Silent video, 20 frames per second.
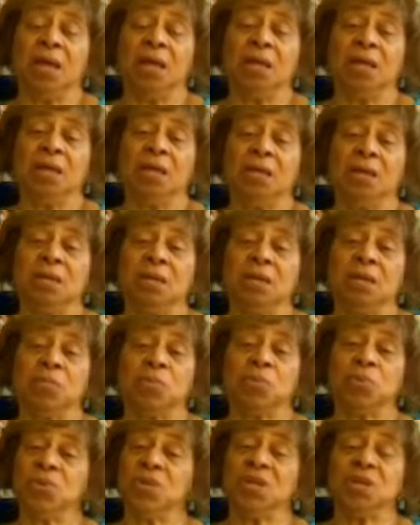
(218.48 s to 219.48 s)
and
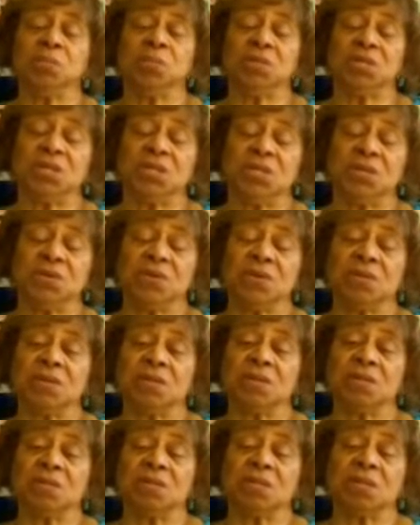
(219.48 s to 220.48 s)
printed
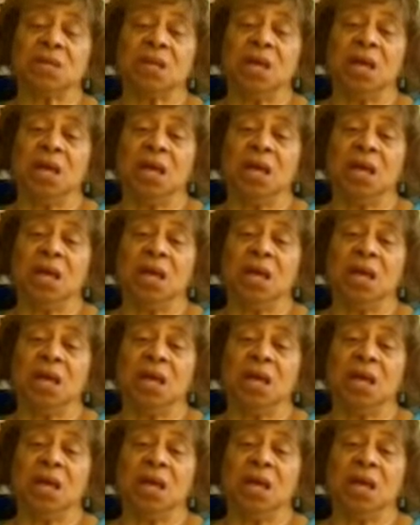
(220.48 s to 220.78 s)
materials,